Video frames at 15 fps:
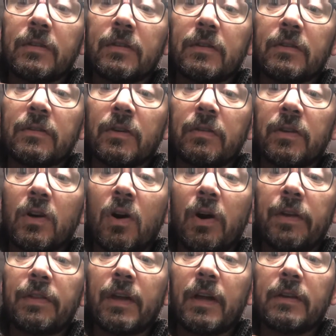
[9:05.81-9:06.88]
so you
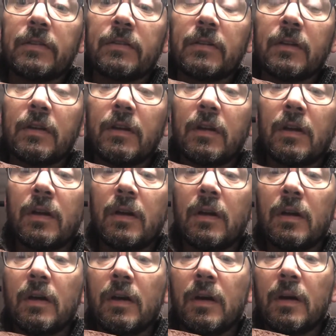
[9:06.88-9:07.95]
hide that,
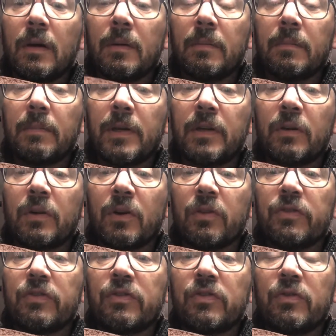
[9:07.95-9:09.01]
but you don't want it on
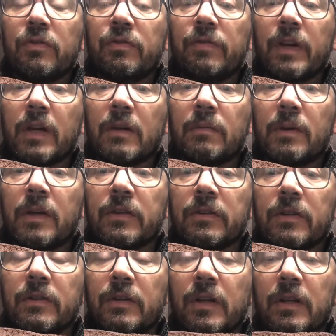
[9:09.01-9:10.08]
too thick, because
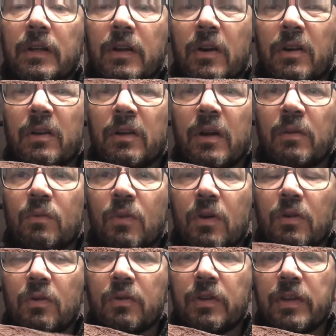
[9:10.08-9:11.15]
it then kind of
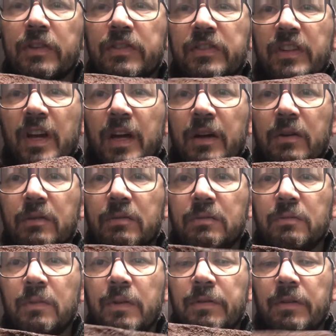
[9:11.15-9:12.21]
won't look in scale
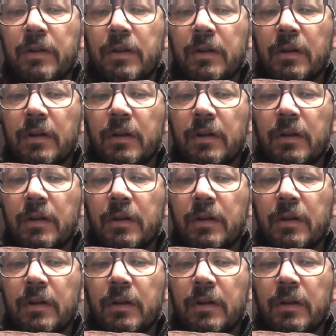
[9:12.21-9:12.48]
with the